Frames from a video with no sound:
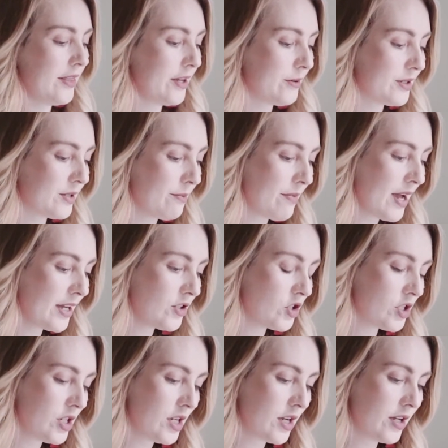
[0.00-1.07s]
there was a
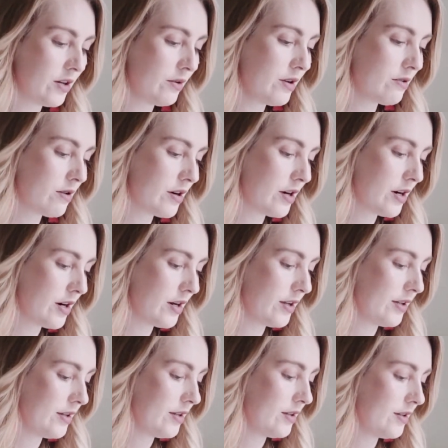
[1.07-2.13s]
matching, I know I ordered,
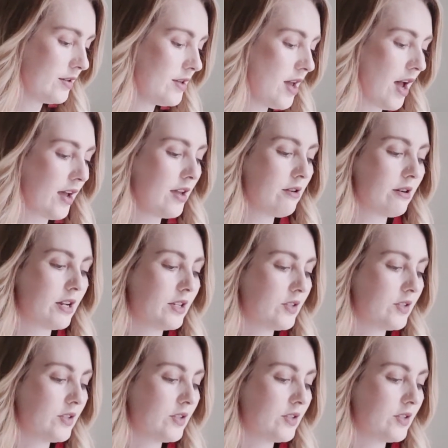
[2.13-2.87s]
yeah, here it is.